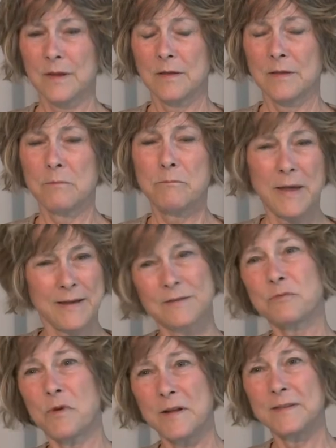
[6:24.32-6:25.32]
the
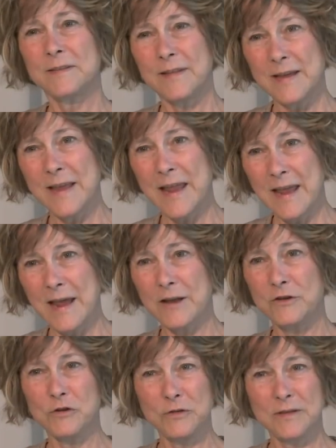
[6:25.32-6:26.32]
best ones they
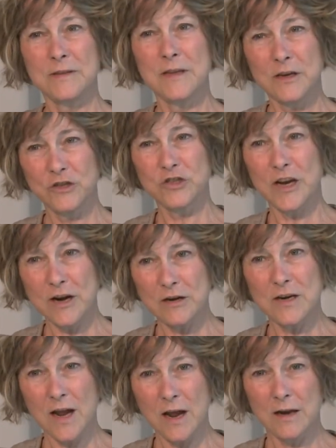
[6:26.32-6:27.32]
can using their shared
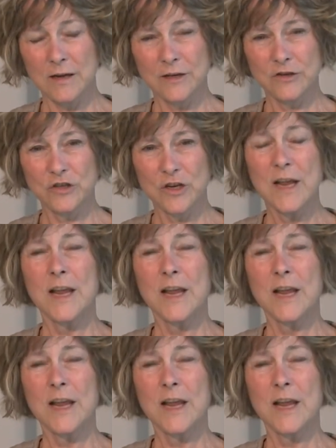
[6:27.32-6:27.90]
knowledge